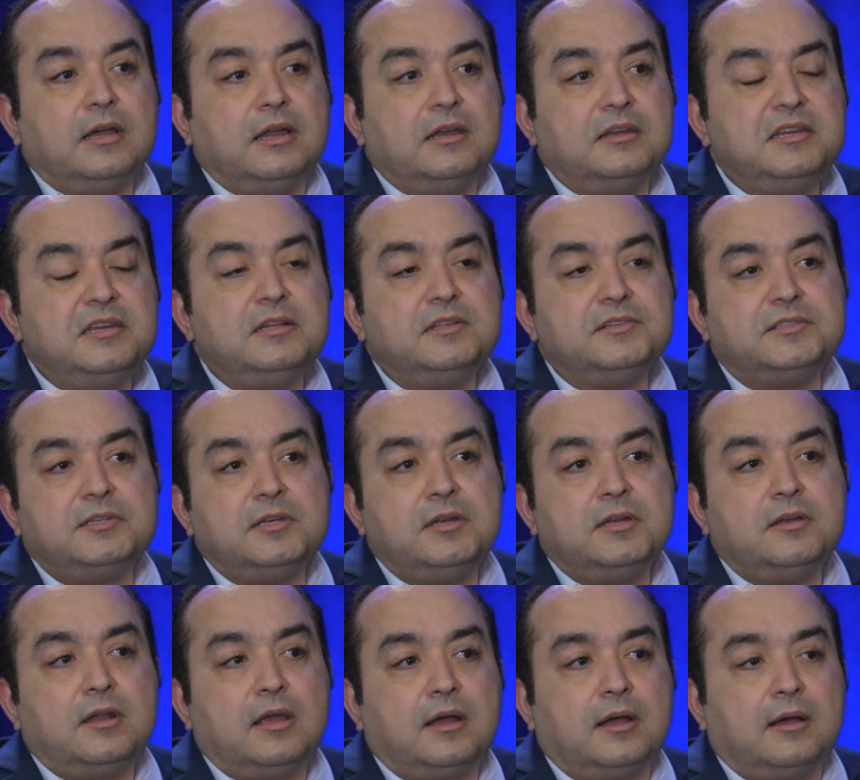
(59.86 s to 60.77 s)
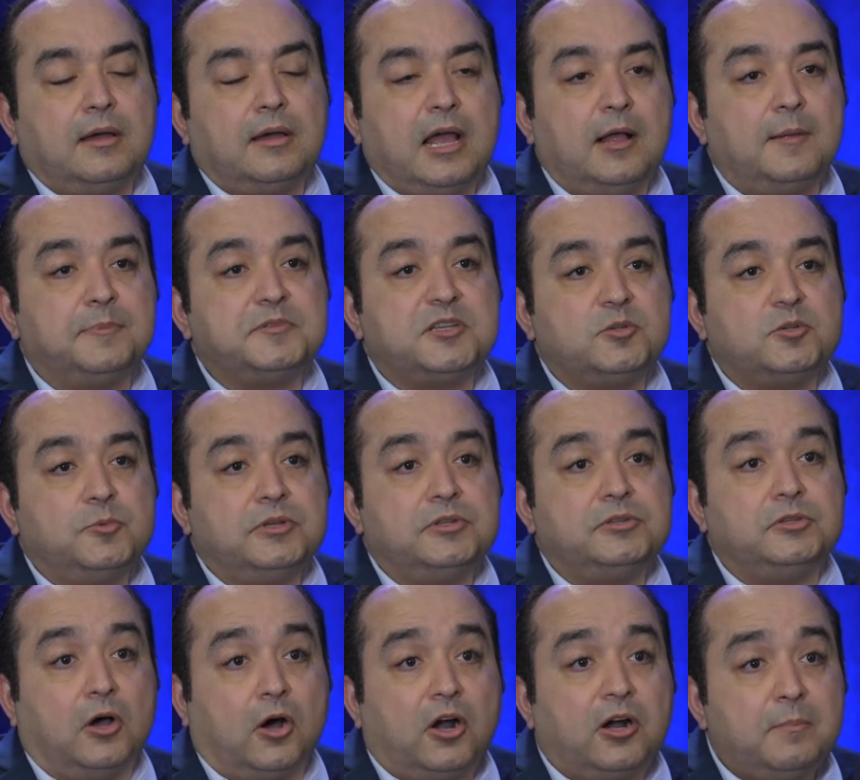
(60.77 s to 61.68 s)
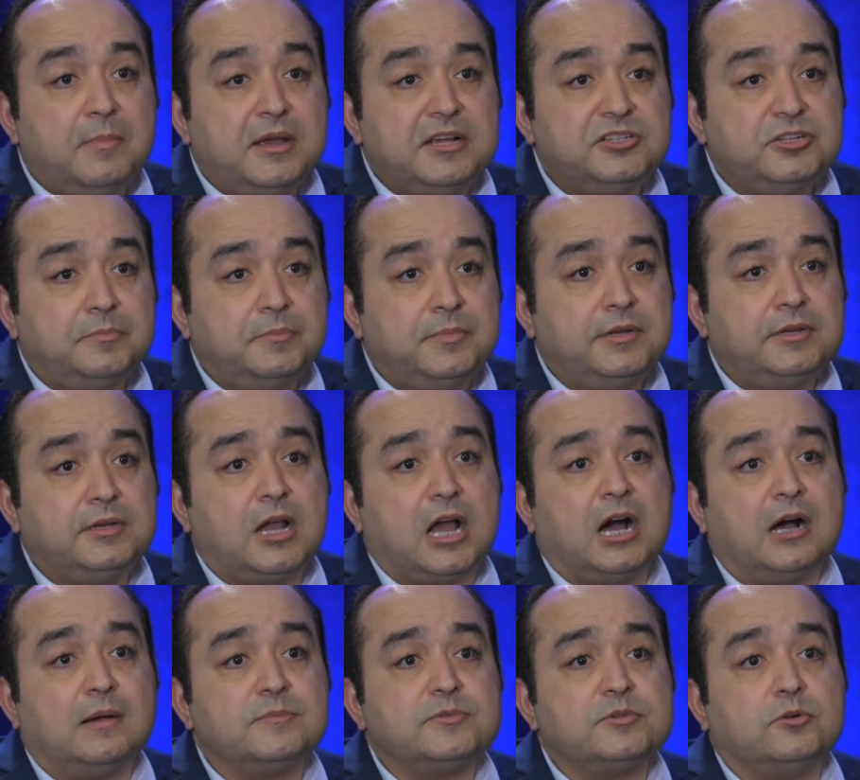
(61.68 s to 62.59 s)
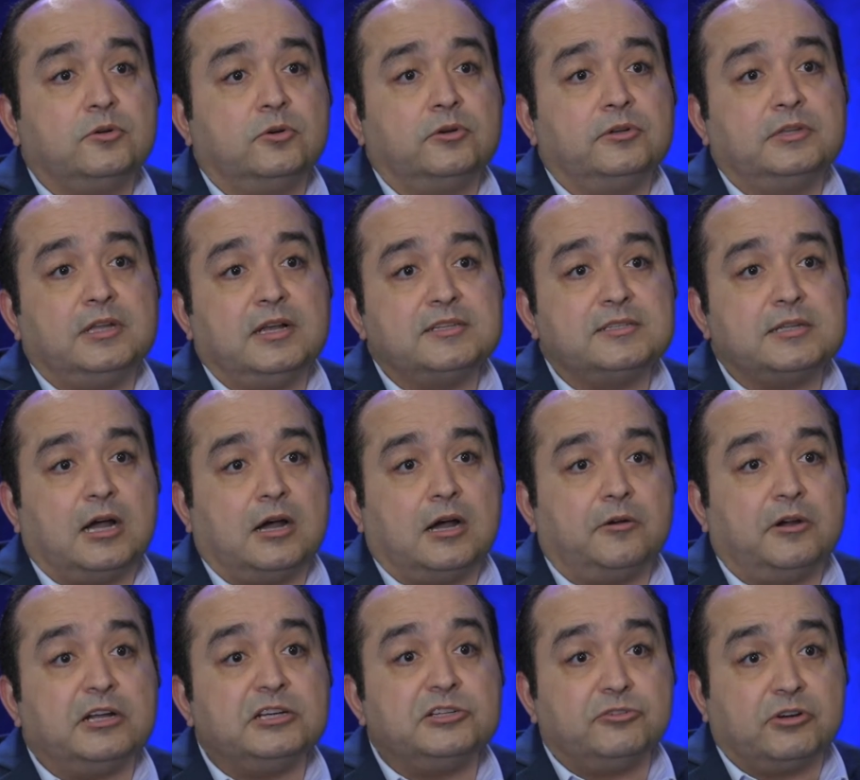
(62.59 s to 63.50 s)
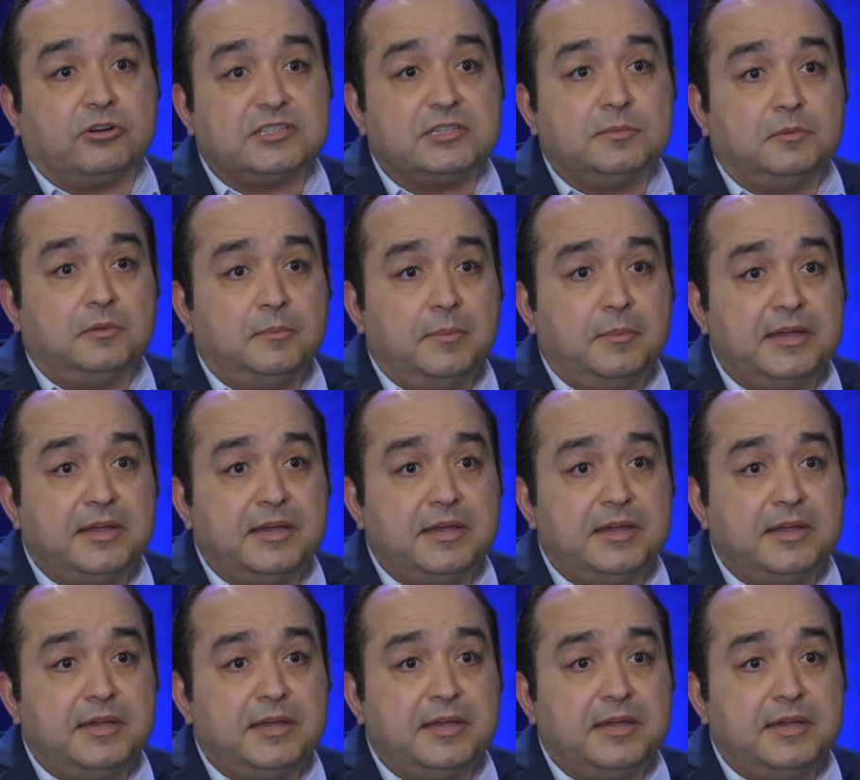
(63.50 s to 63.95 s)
Nielsen helps us with DAR measurement. Comscore does our addressable